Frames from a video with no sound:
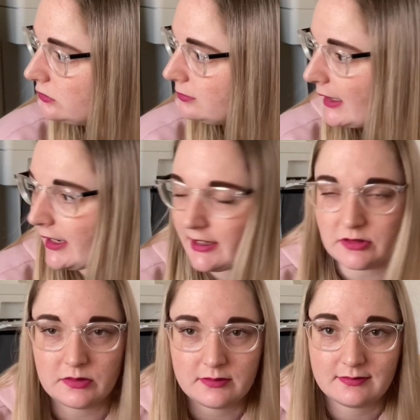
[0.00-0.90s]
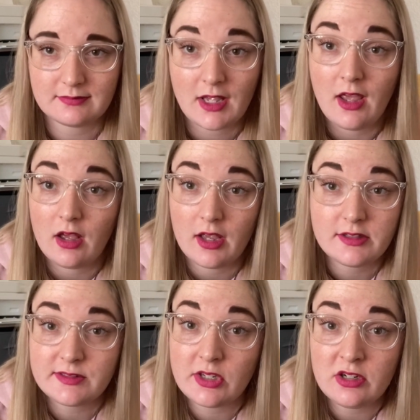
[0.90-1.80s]
my cat's. As
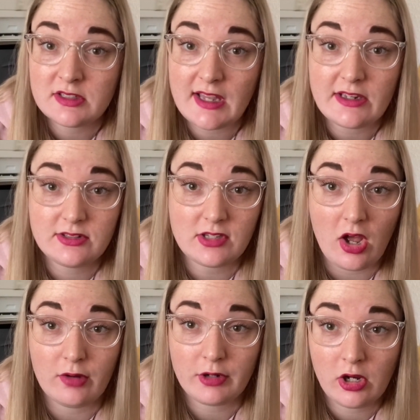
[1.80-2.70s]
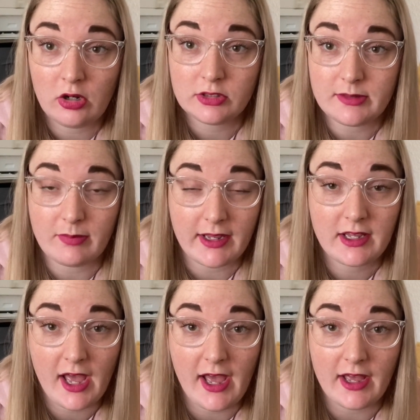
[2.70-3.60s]
soon as I start recording, my
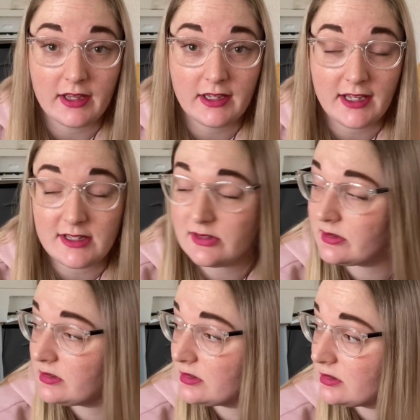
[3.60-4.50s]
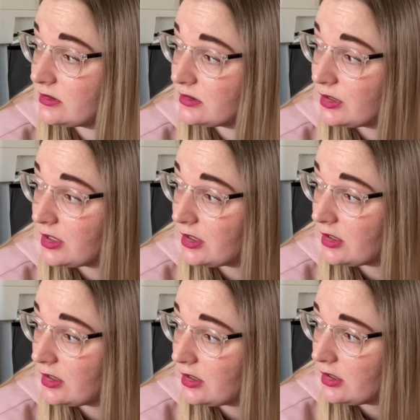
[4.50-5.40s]
cat is...
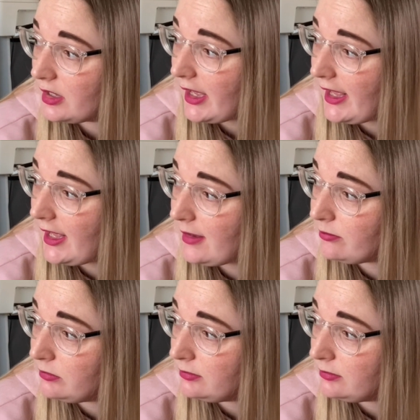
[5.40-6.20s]
As